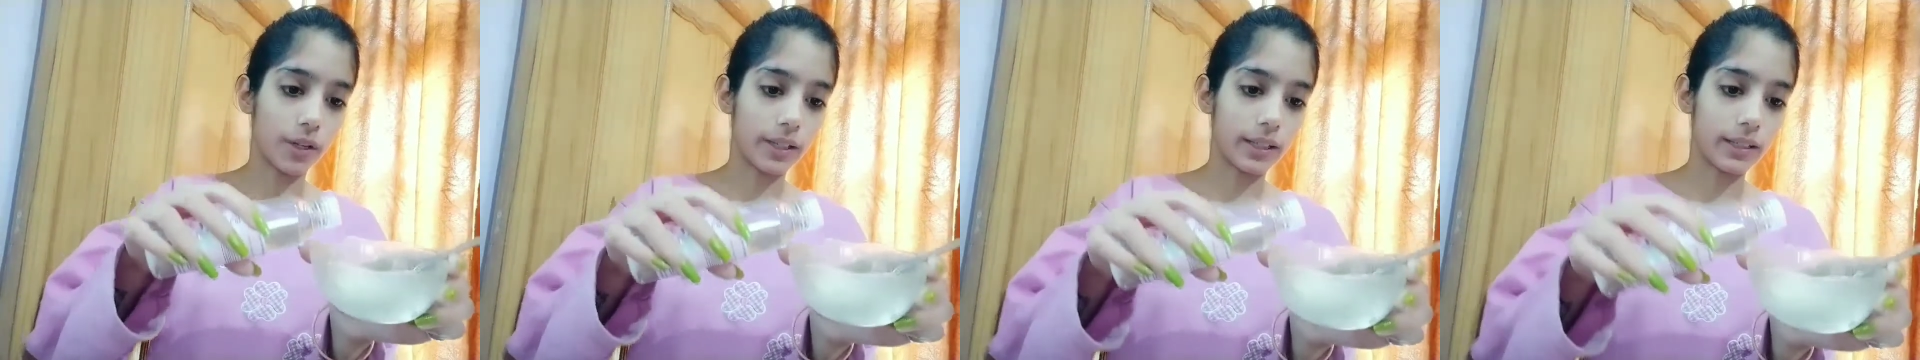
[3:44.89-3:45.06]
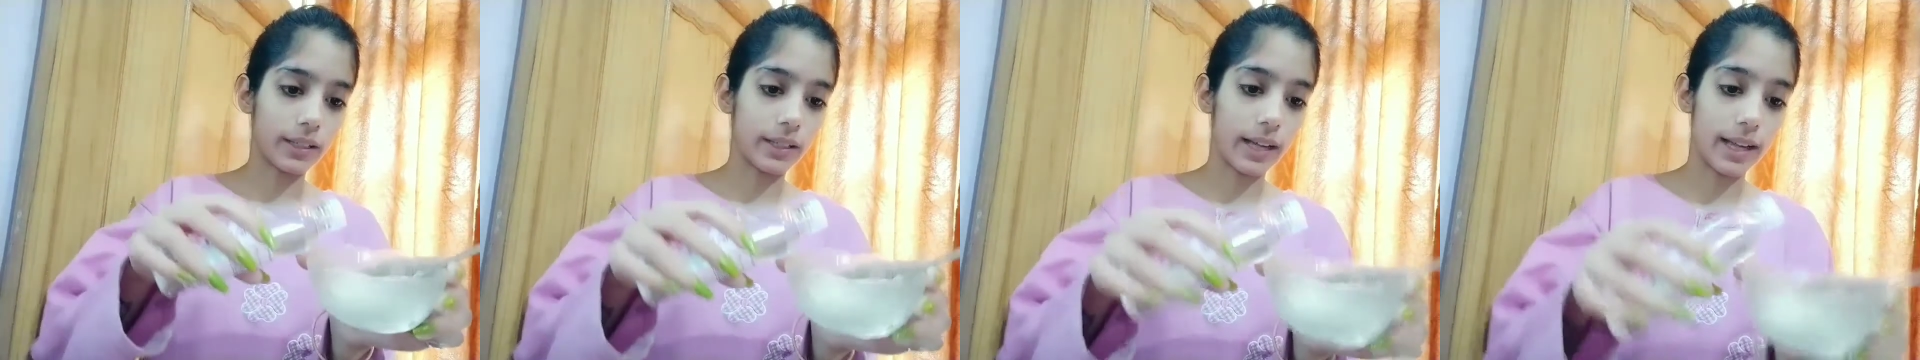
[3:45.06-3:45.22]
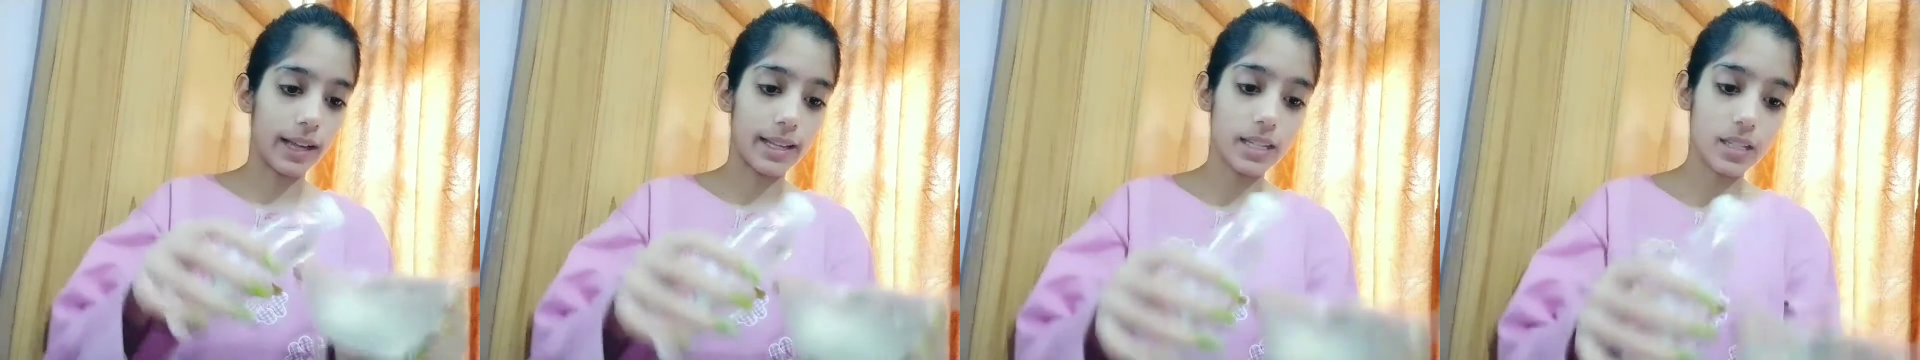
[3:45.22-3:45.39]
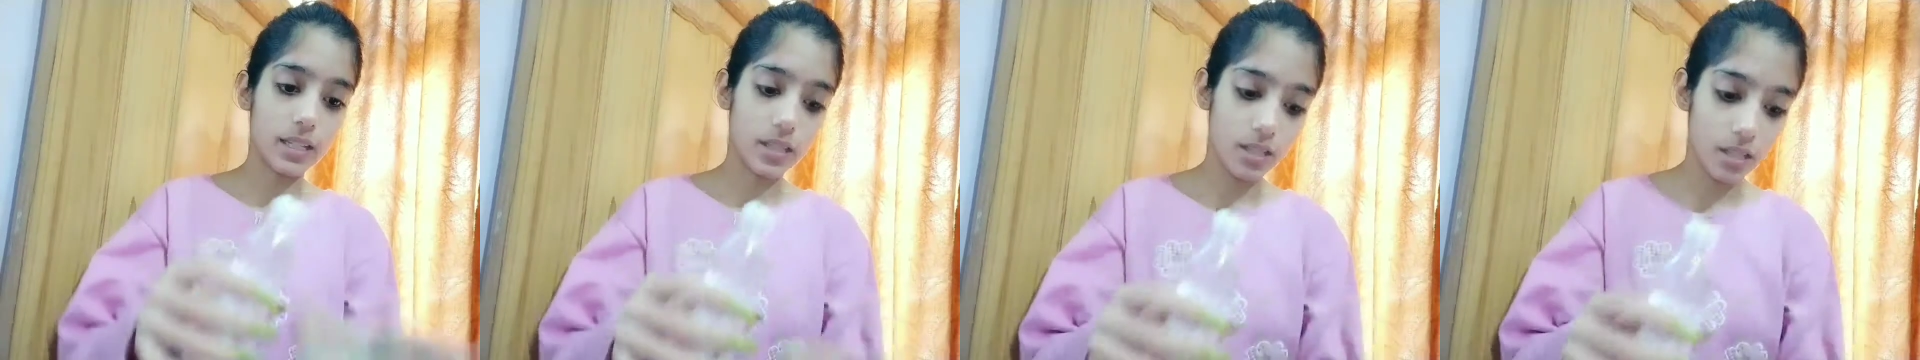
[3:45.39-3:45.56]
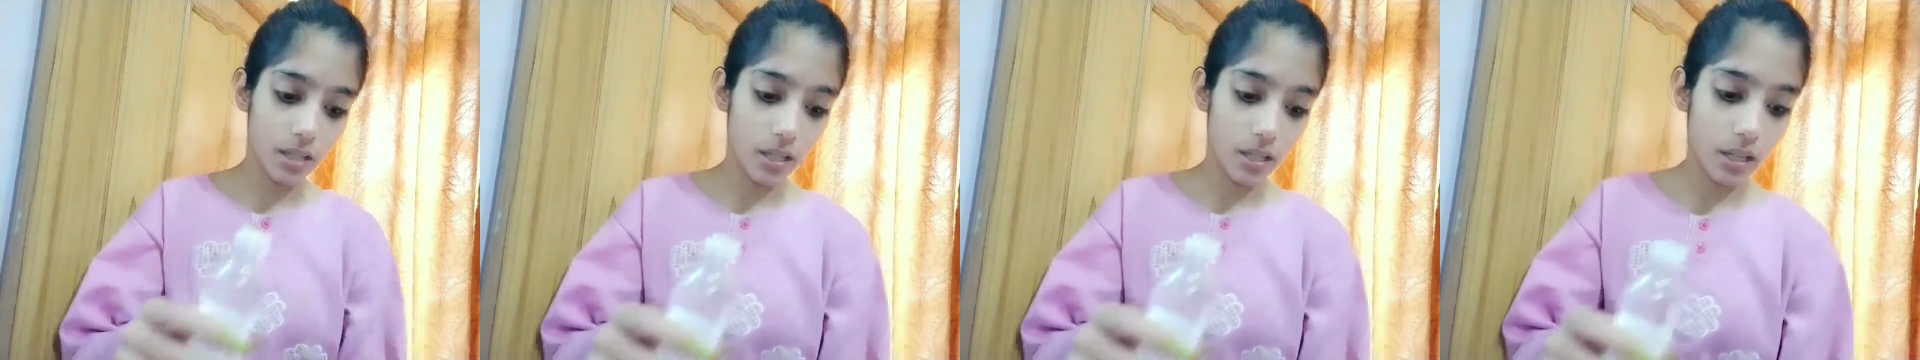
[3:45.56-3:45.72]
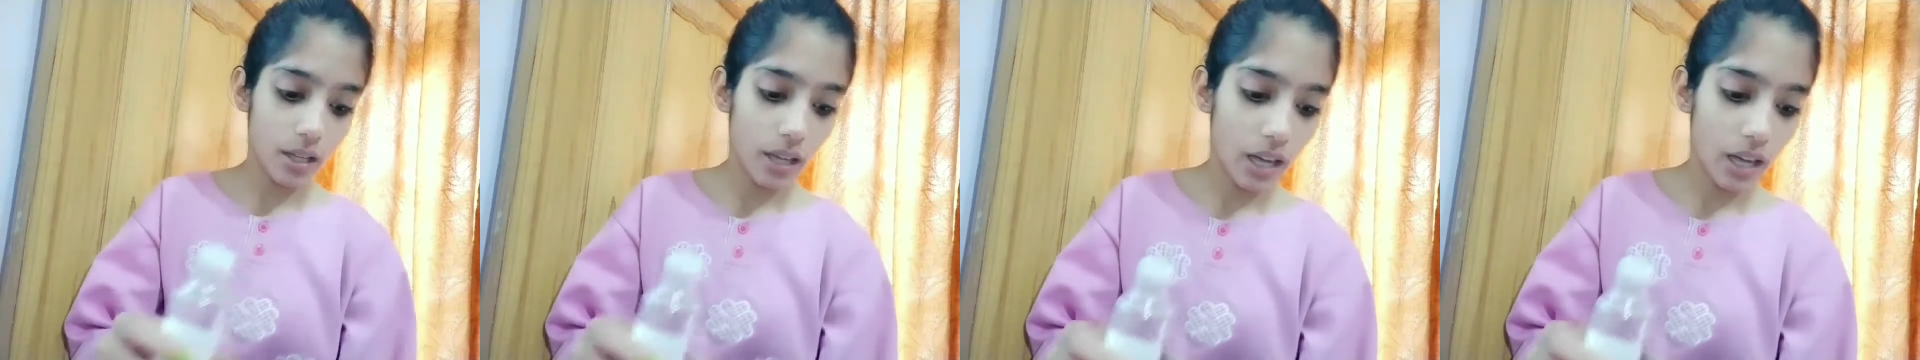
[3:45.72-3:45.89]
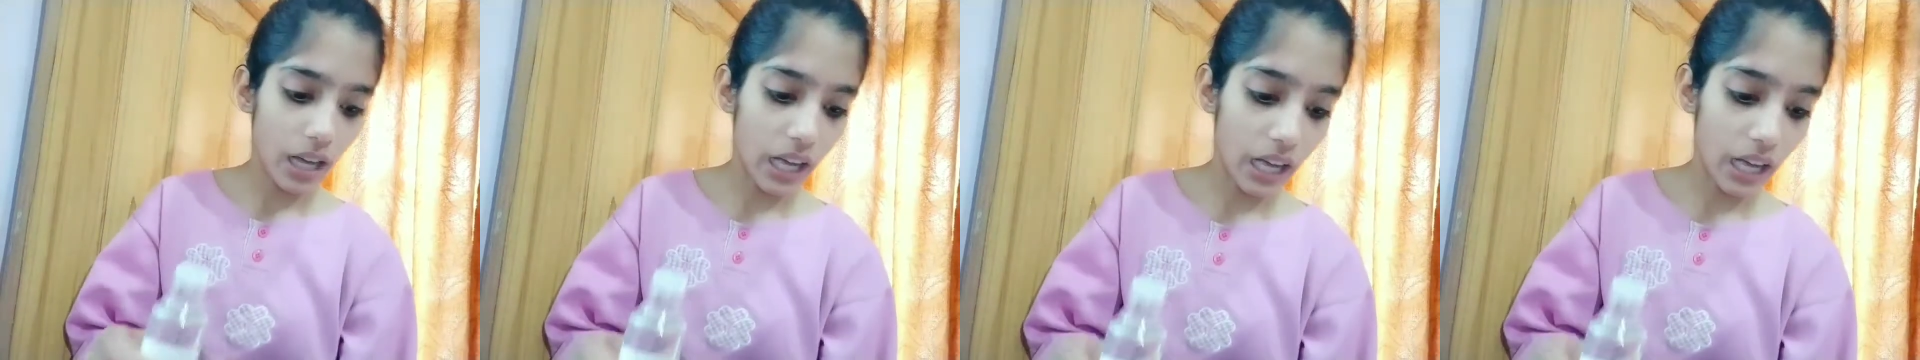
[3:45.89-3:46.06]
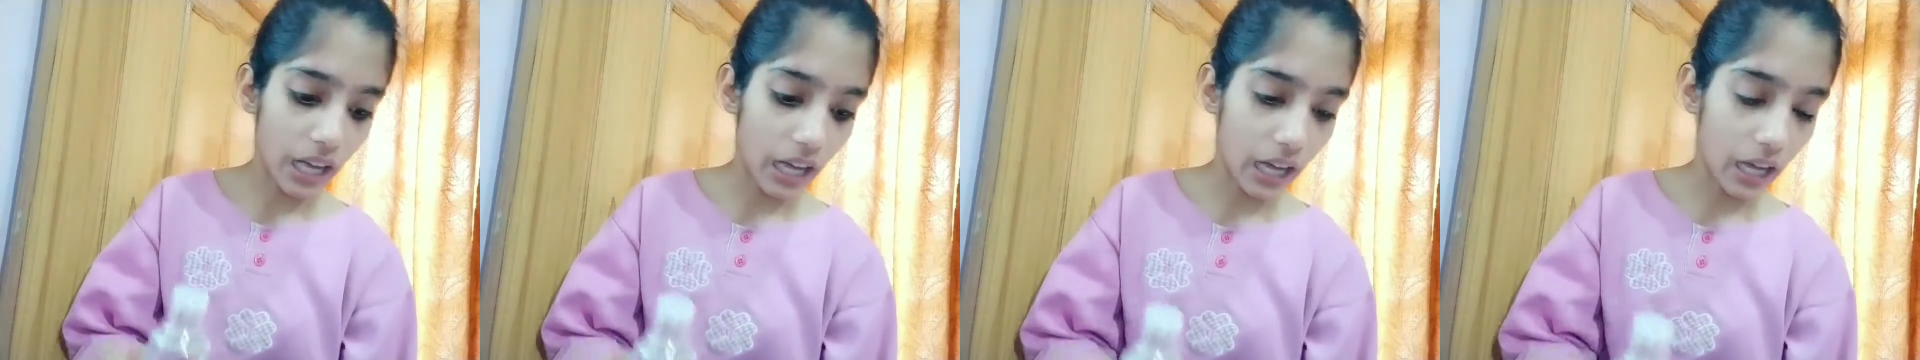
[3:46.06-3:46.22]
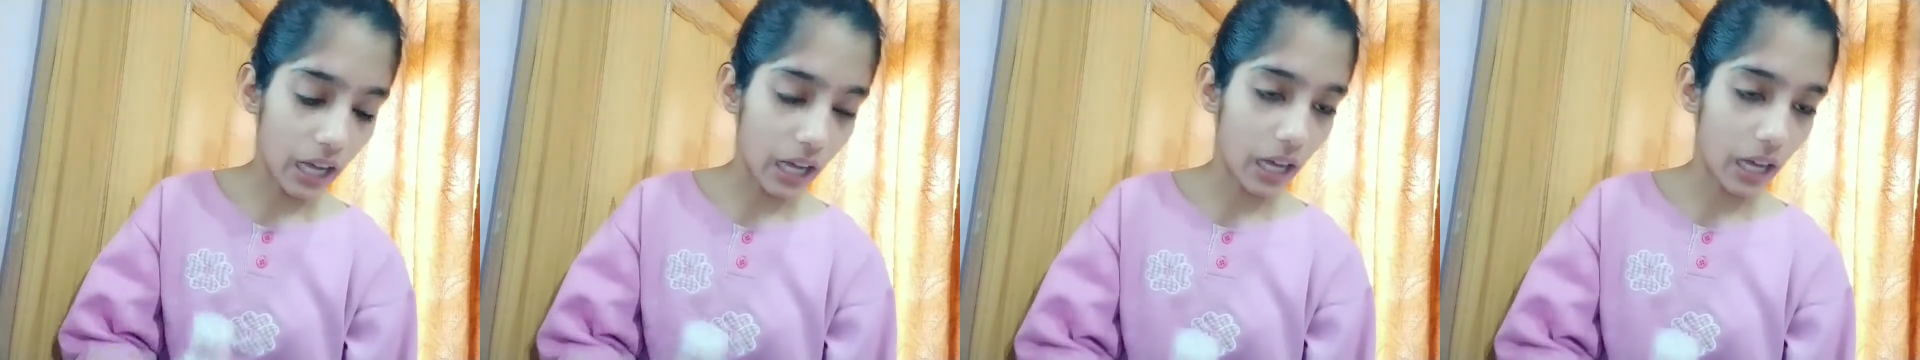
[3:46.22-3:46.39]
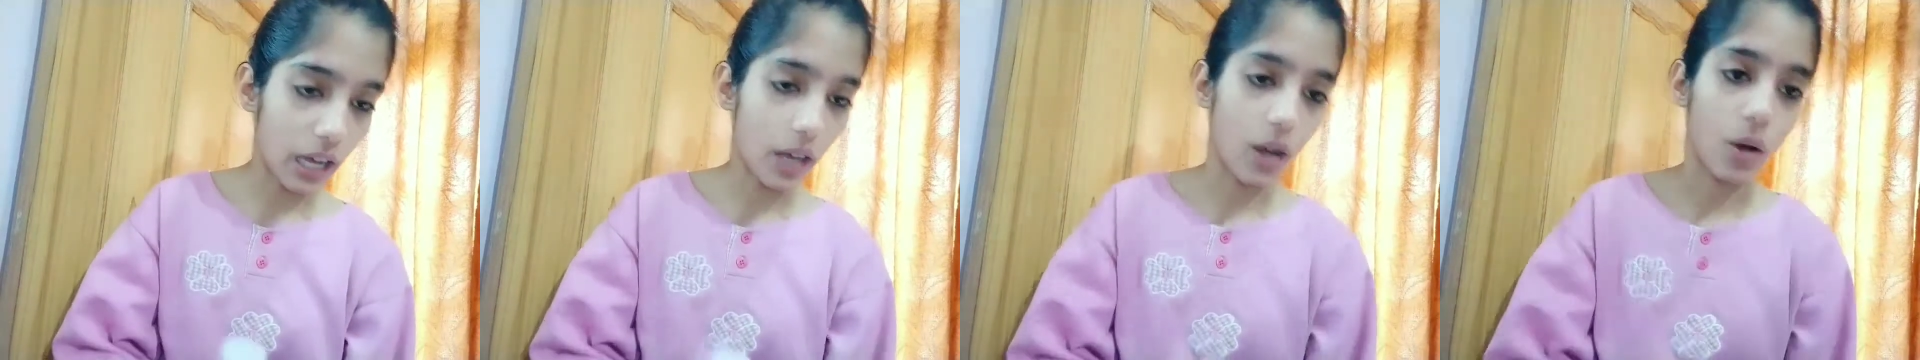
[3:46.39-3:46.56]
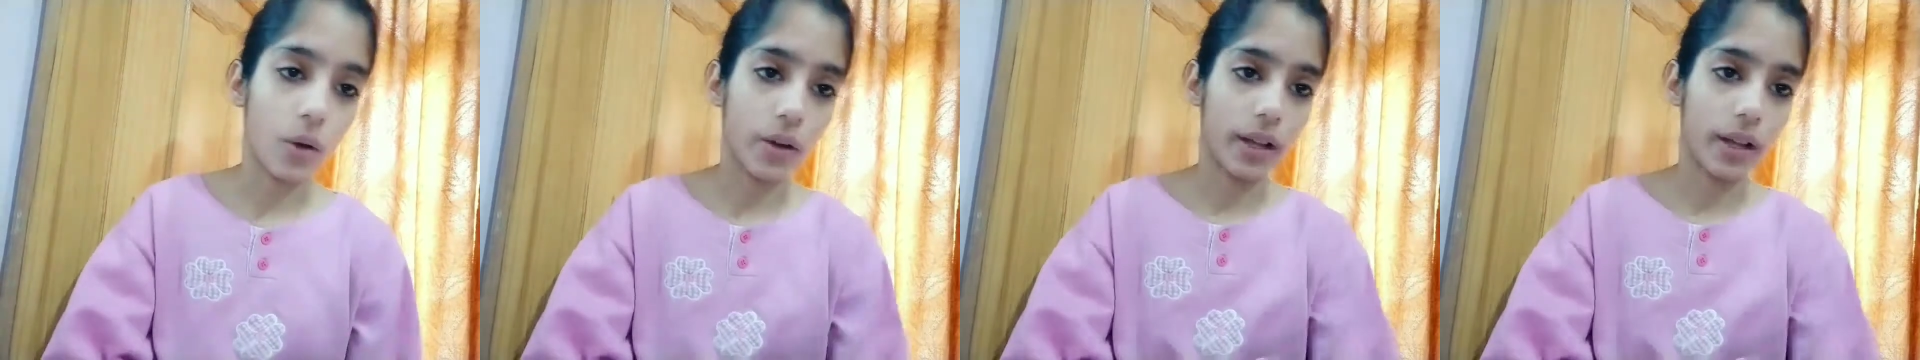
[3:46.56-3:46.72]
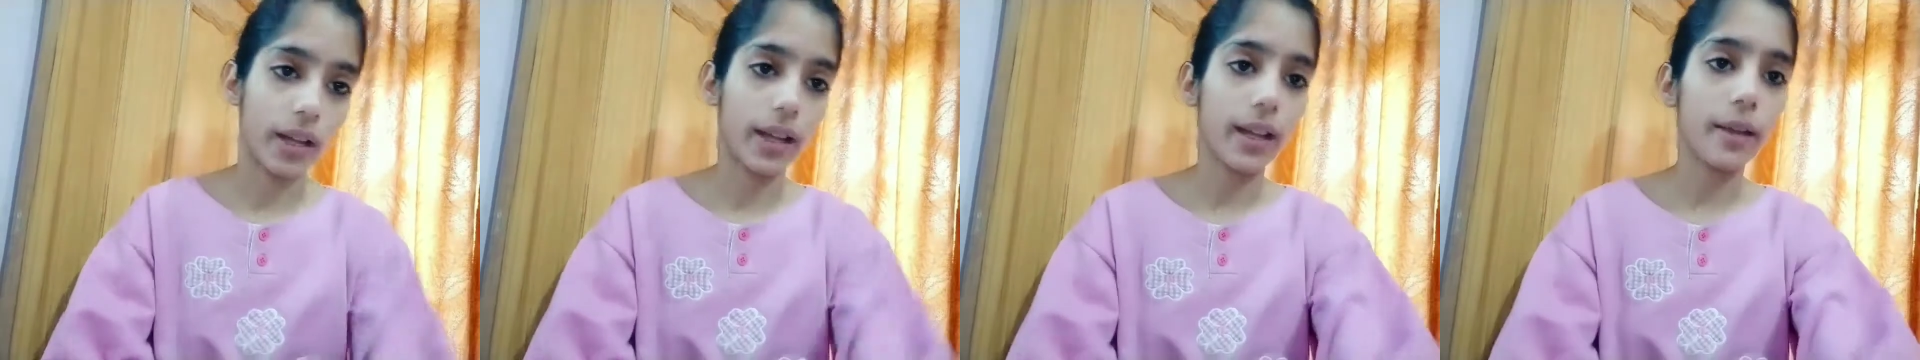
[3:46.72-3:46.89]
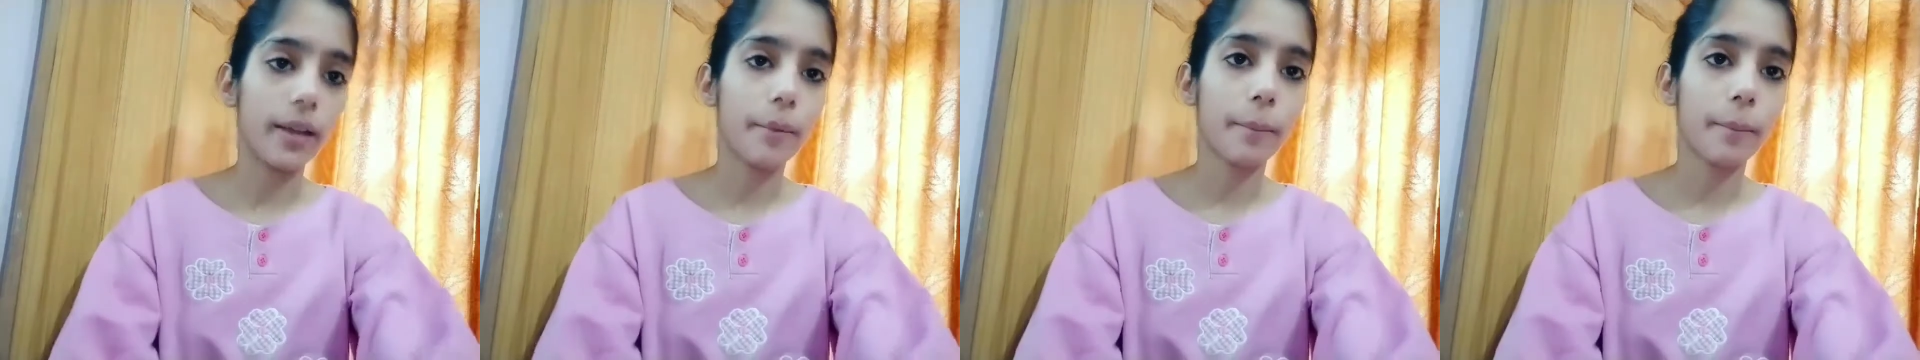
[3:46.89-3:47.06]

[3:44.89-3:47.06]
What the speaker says: guys. Okay,